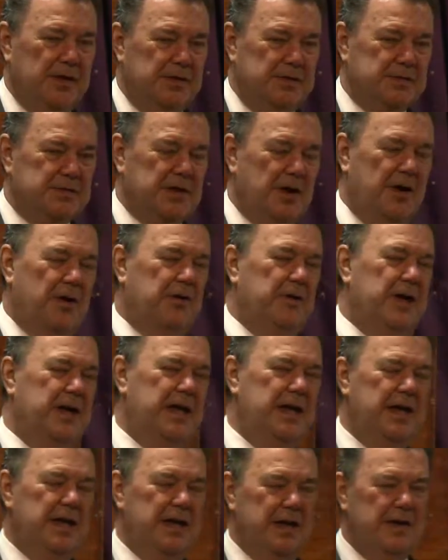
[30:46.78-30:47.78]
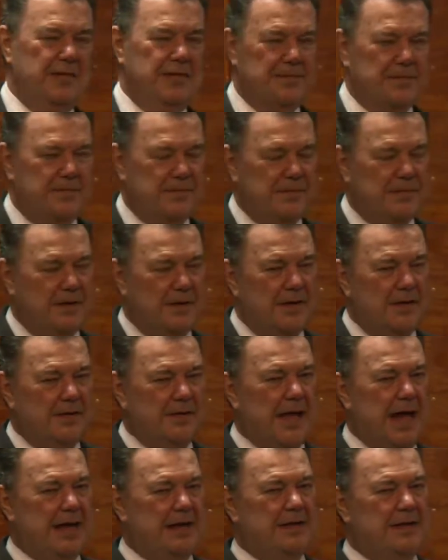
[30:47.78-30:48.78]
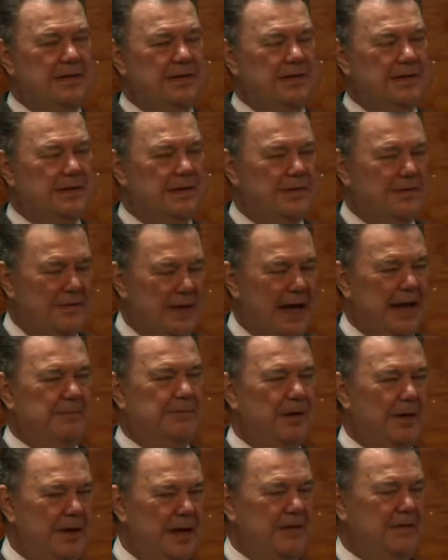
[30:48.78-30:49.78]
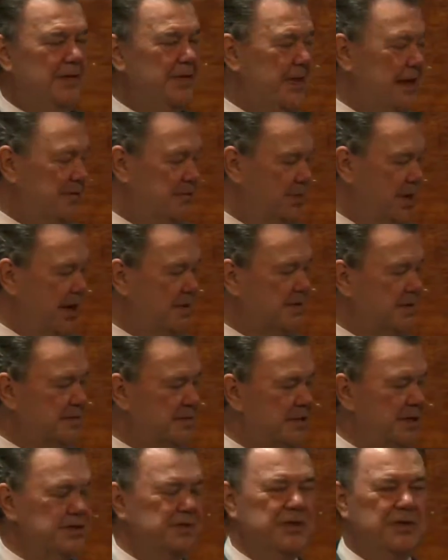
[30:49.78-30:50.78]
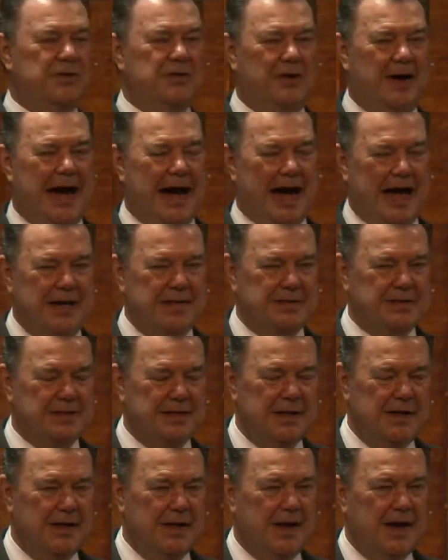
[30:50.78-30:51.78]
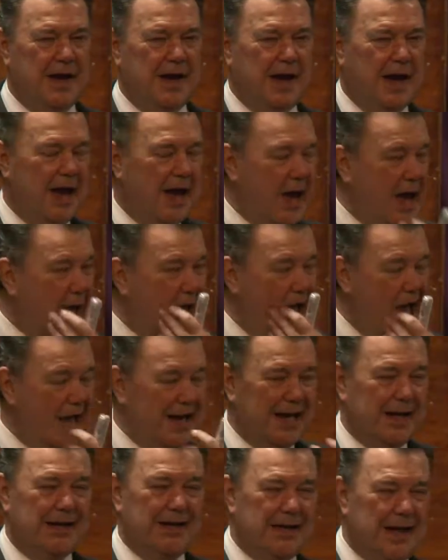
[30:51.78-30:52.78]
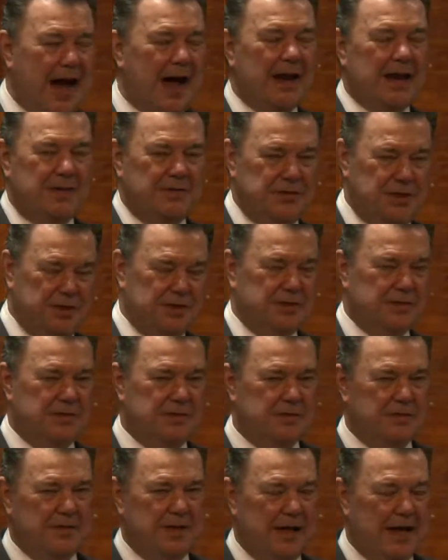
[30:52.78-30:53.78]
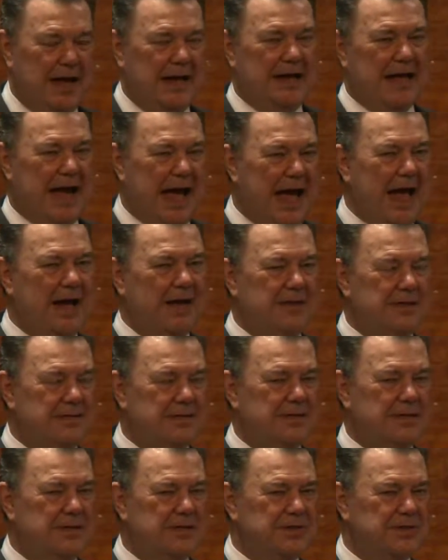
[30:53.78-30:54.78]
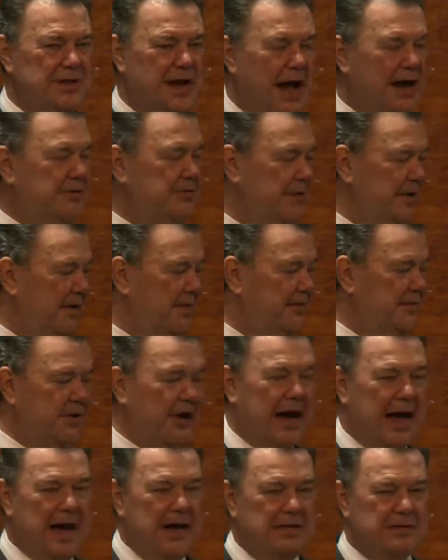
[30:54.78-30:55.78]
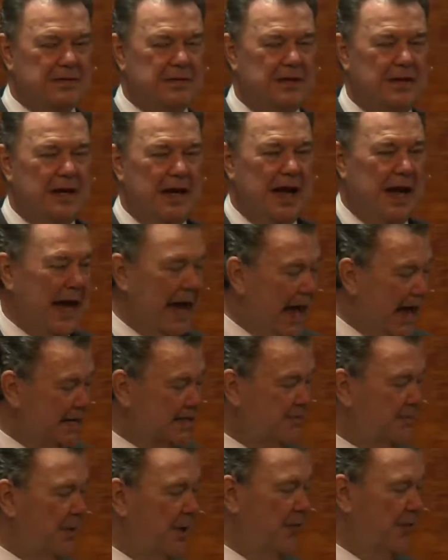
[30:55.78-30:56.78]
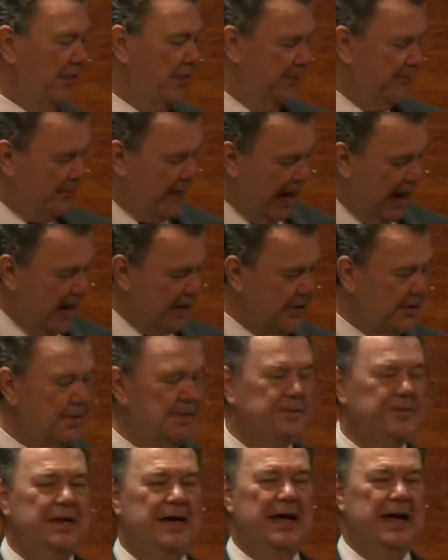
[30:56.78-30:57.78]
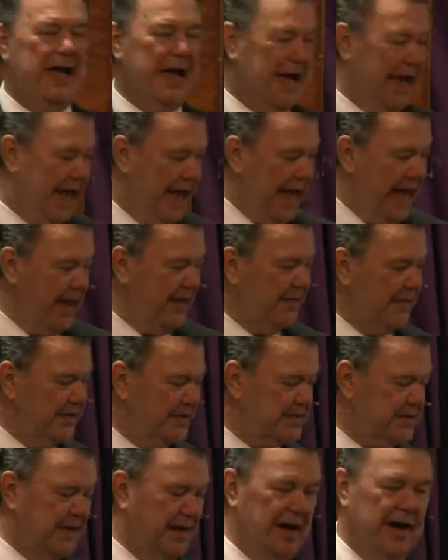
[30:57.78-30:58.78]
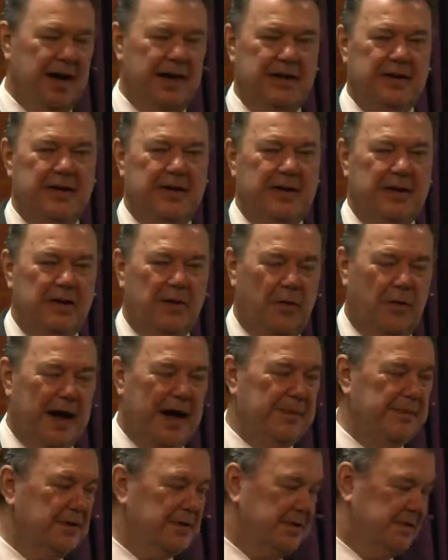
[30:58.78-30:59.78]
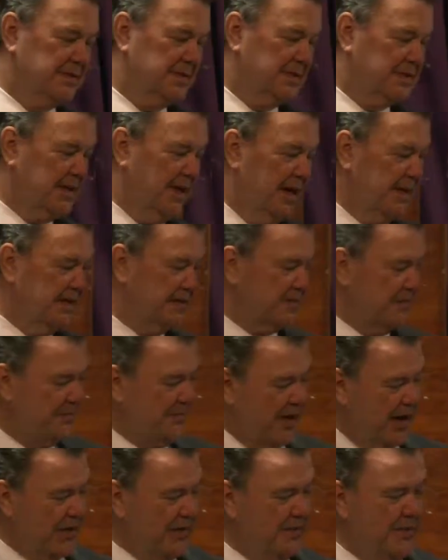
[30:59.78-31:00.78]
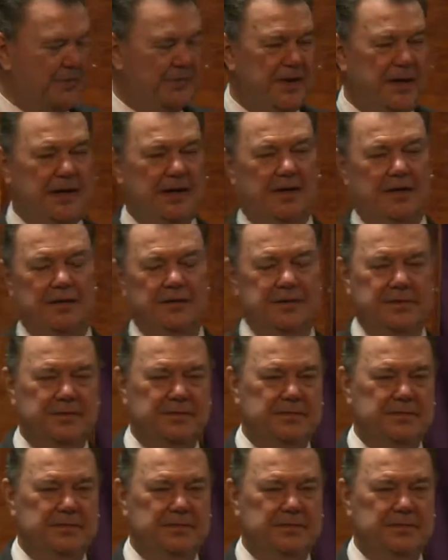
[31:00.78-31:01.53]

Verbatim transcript: So he that, that believeth that Jesus is the Christ and acknowledges and has this doctrine of Christ has both the Father and the Son. Why? Because the Son is the Father revealed.